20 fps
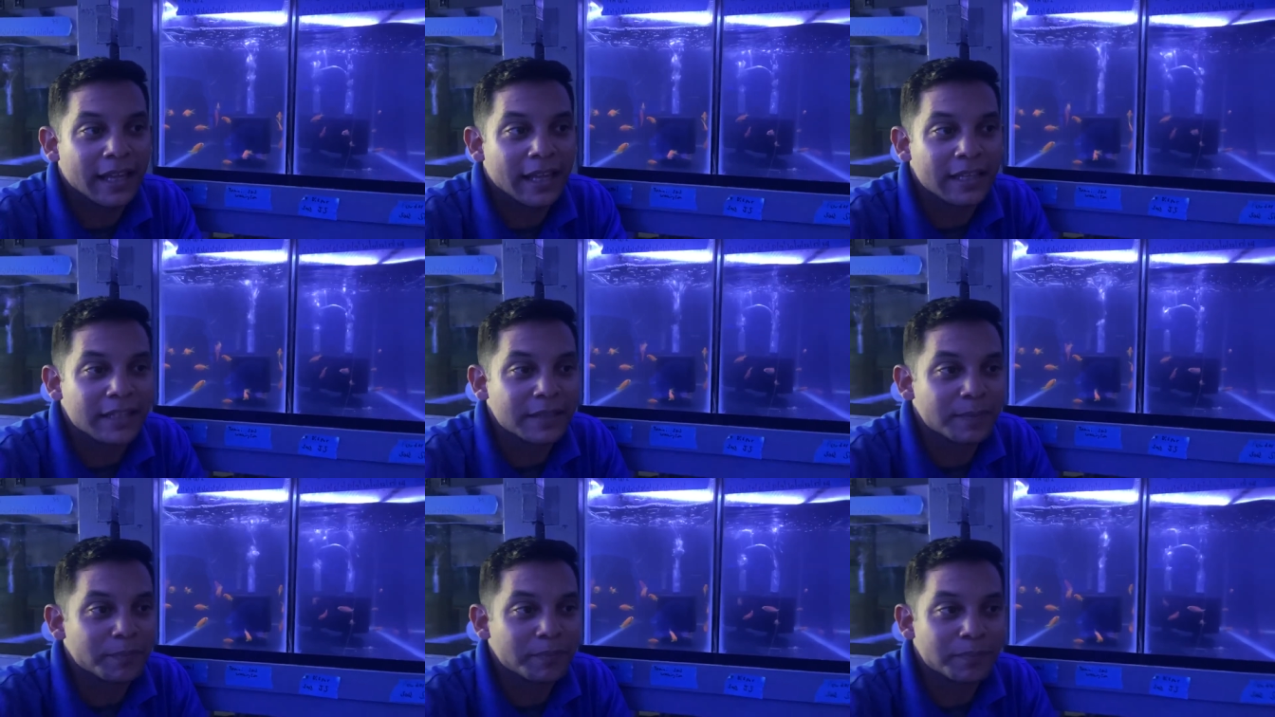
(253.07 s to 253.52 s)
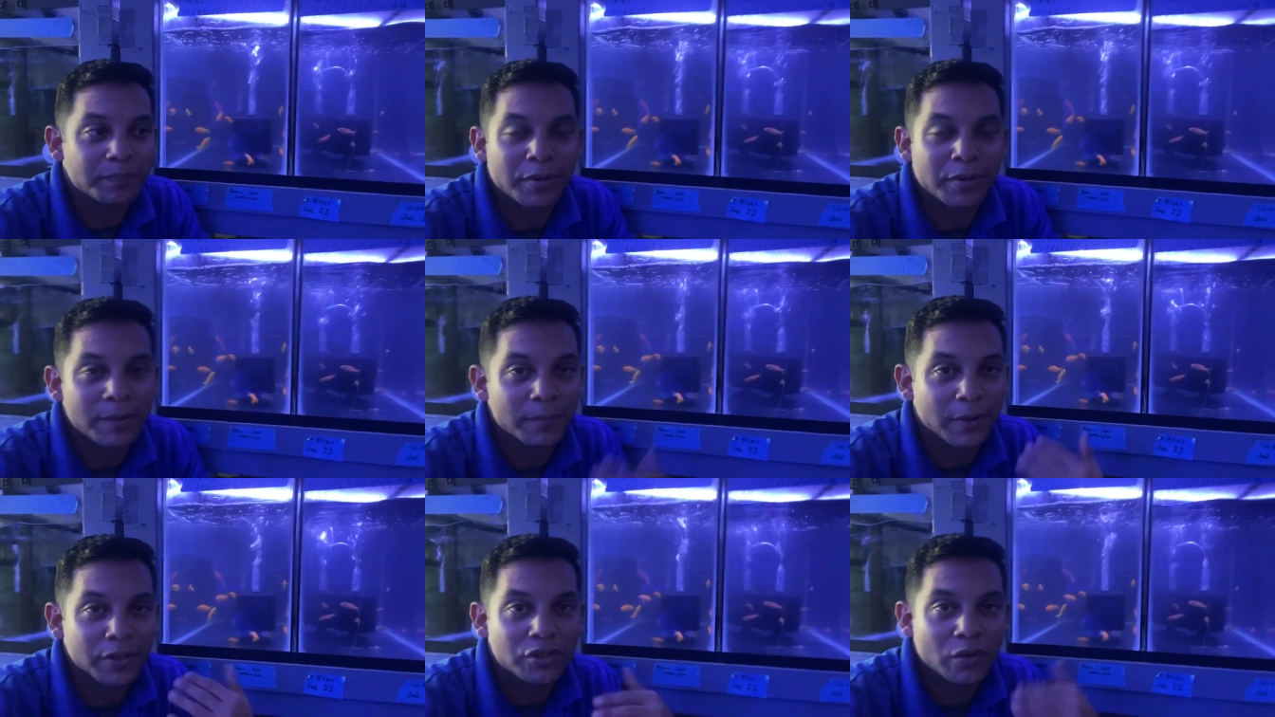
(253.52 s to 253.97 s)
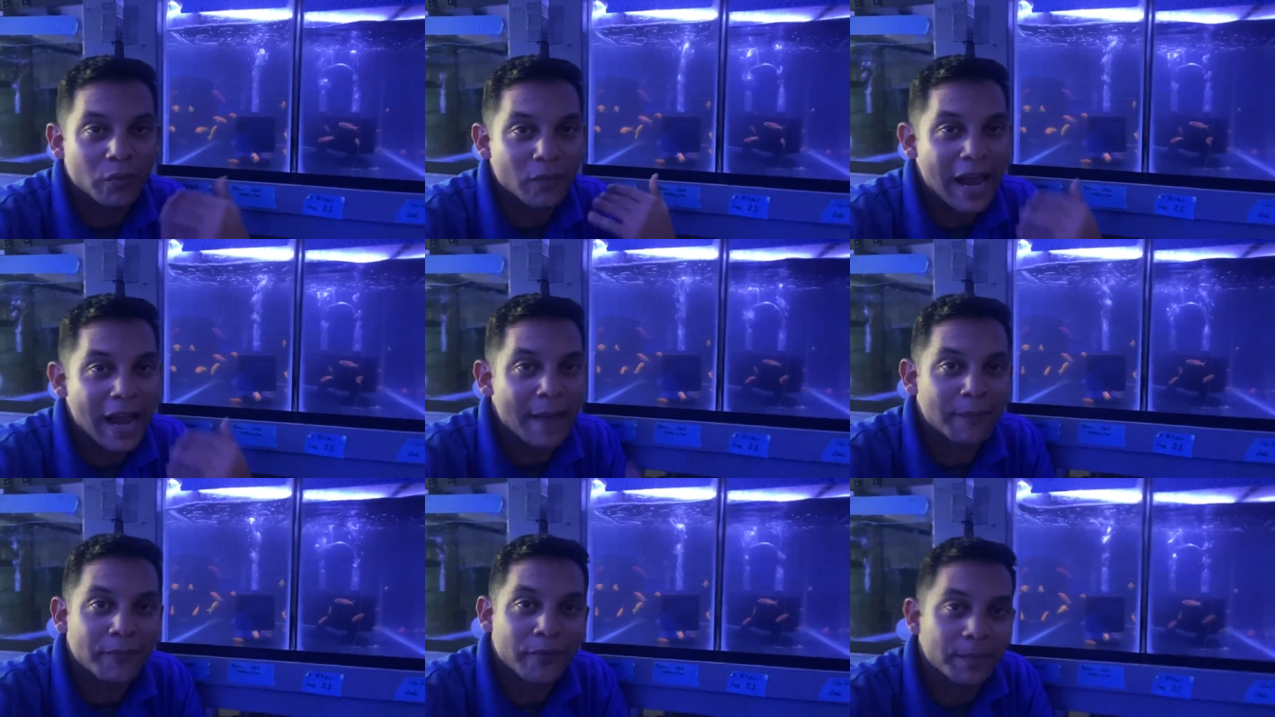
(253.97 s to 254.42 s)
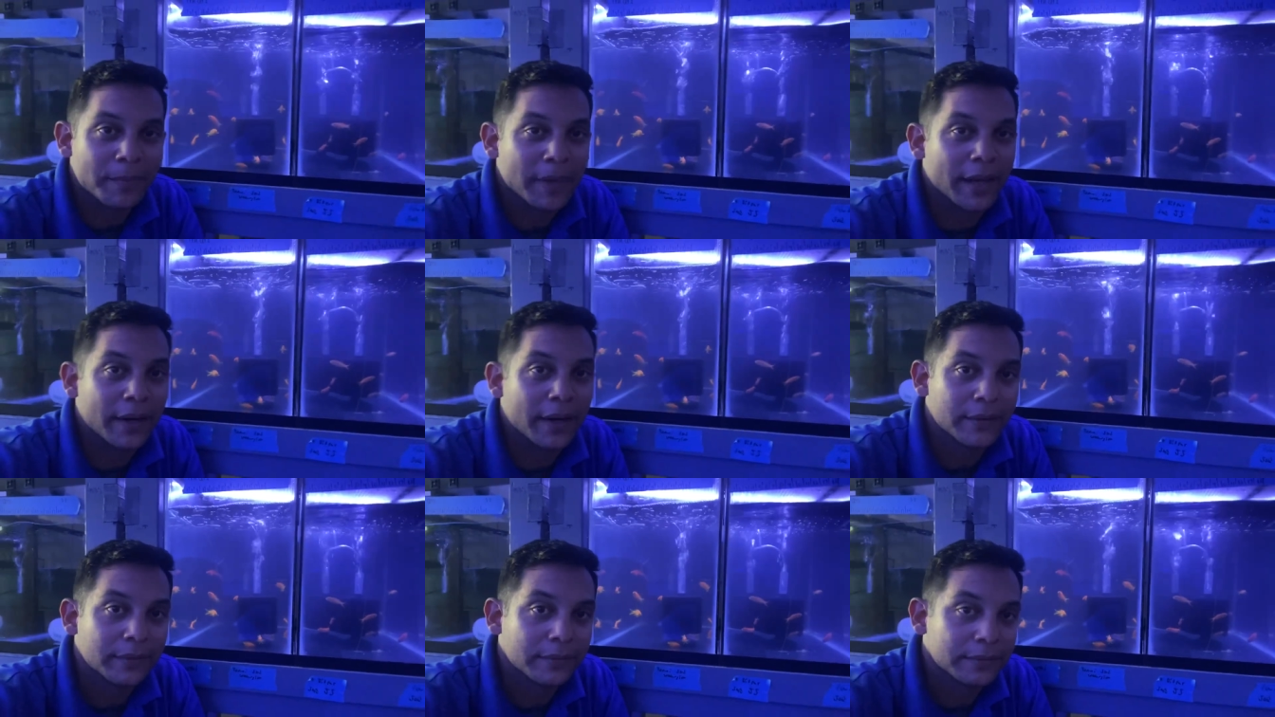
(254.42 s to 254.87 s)
it's pretty much a wrap from
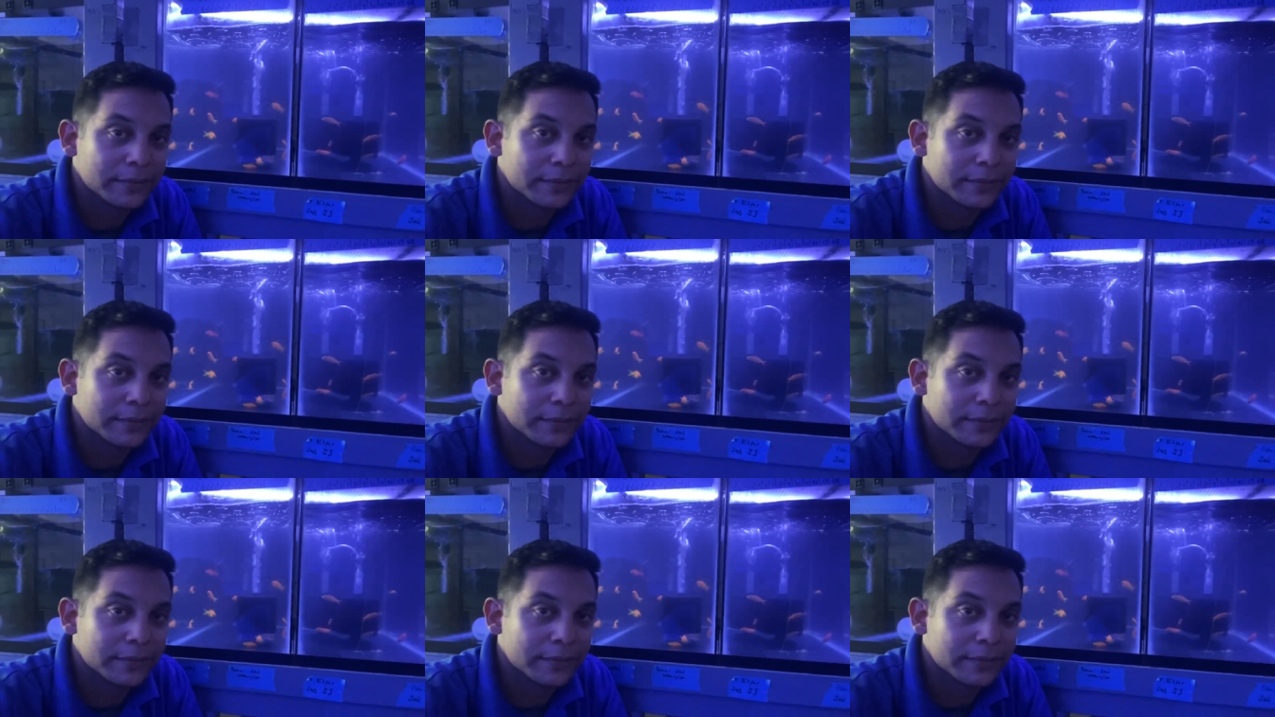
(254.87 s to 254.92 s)
there.